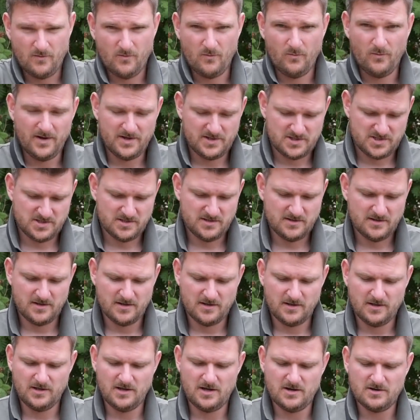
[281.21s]
which
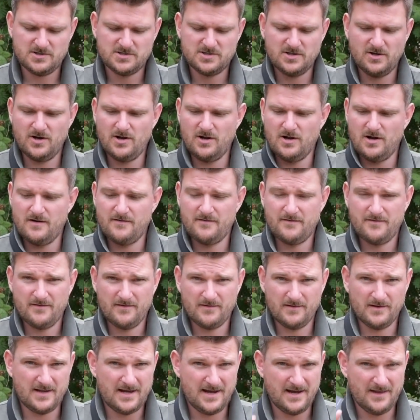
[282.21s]
locks on and off
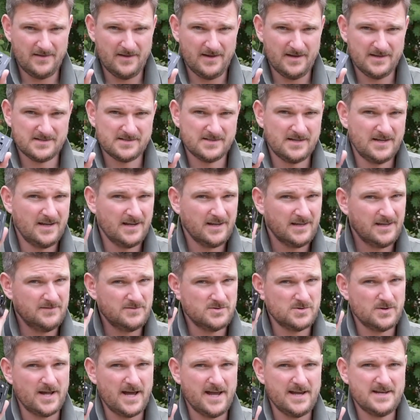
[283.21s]
like this,
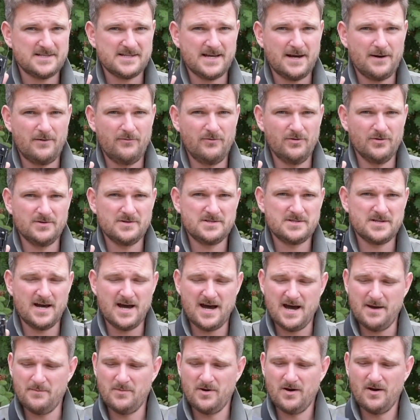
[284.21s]
gives you an 8-hour run
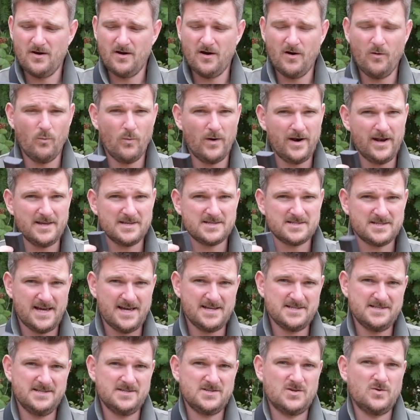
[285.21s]
time, and when it
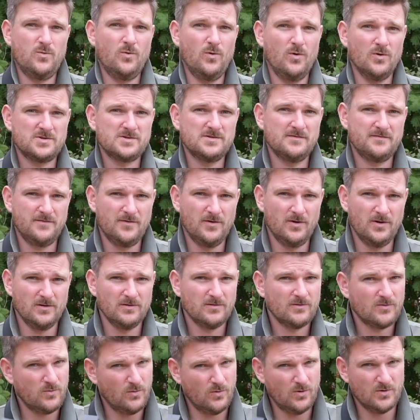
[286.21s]
says it's quarter
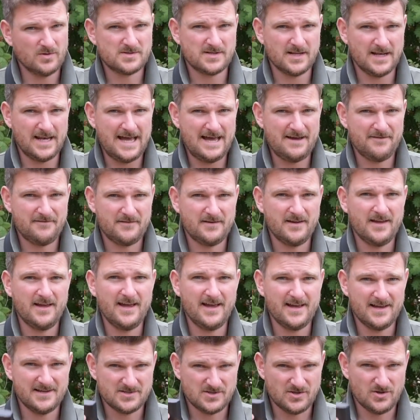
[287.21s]
full, quarter left,
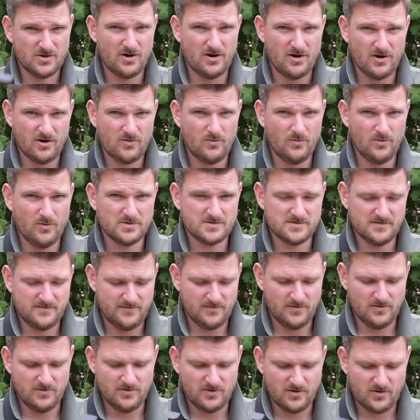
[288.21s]
it has got quarter
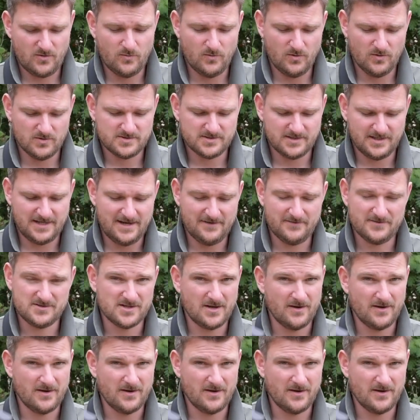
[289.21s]
full and a quarter left.